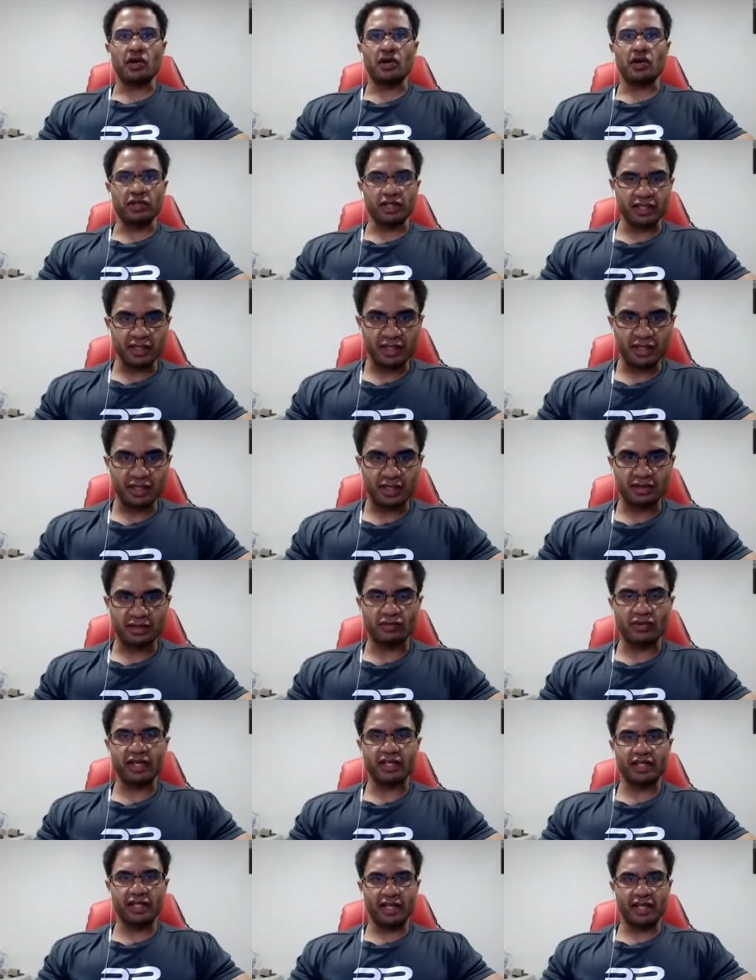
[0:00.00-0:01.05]
currently,
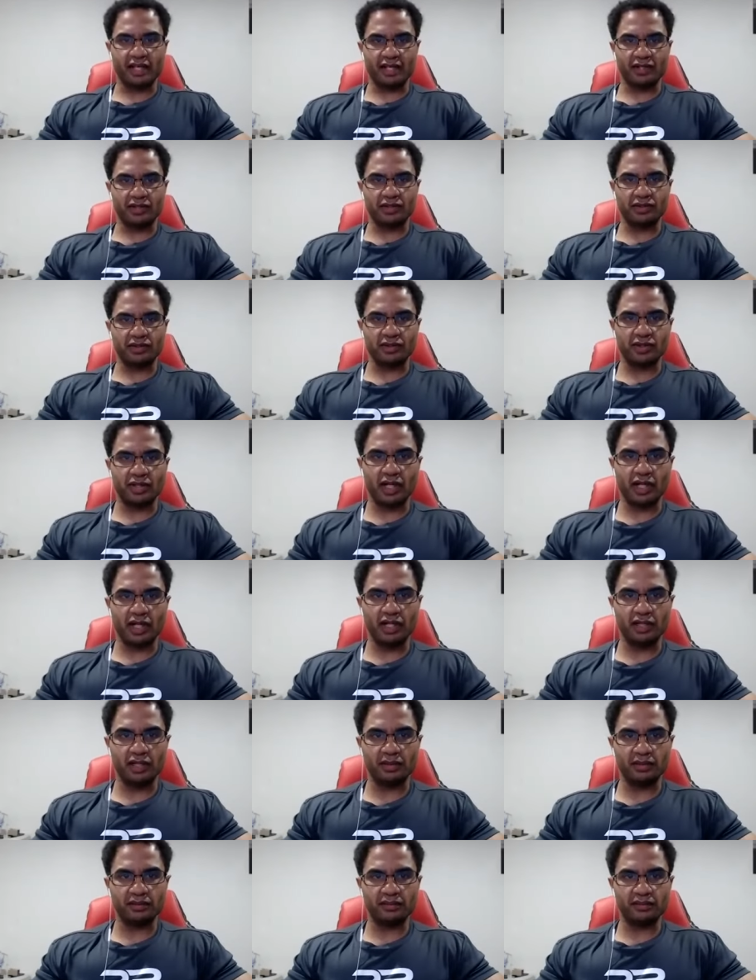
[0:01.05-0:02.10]
right now,
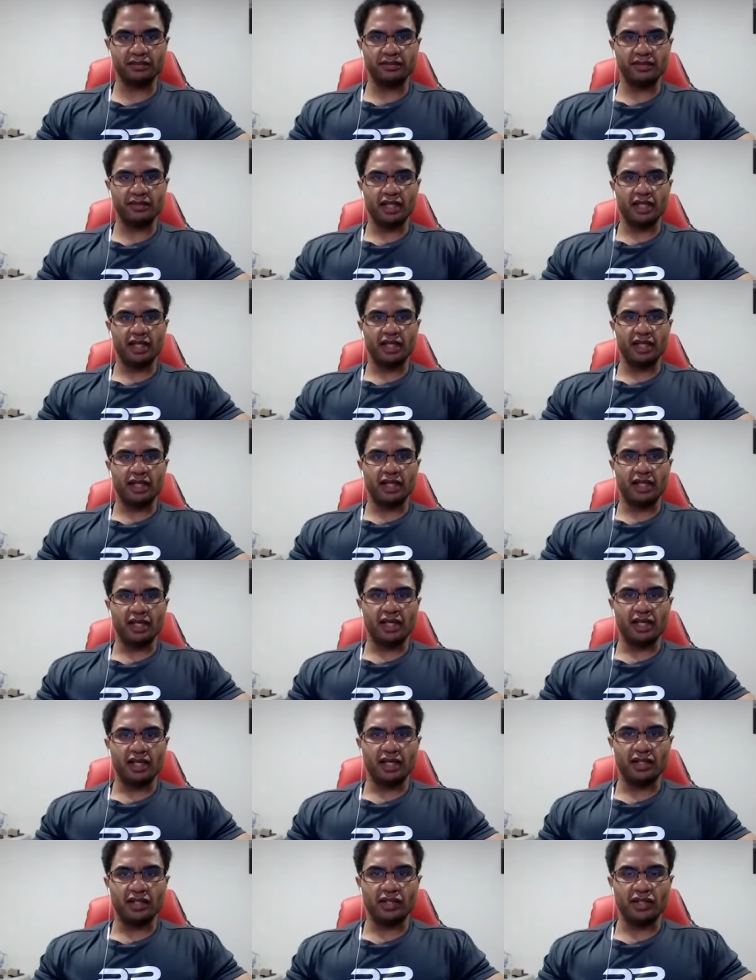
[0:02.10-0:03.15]

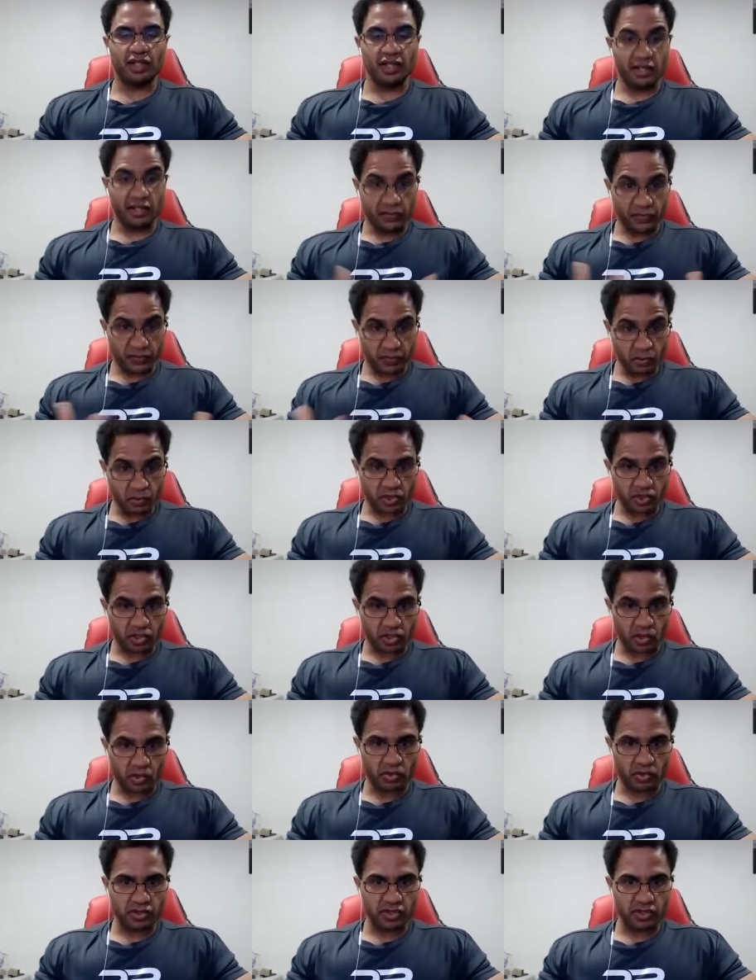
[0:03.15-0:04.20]
you're in the futures
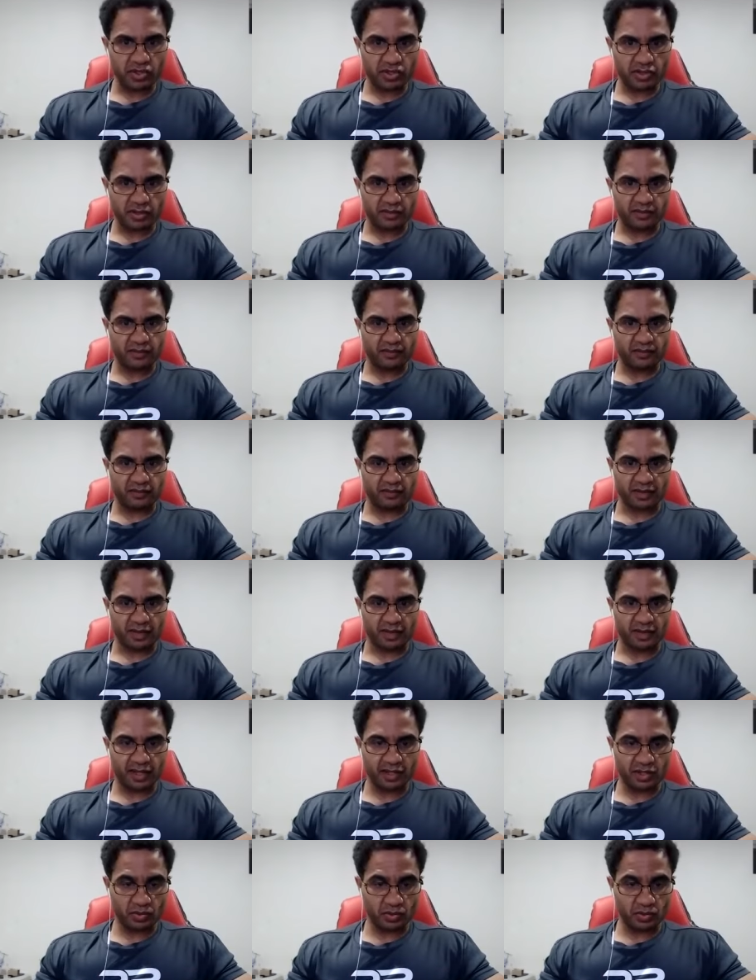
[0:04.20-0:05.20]
course as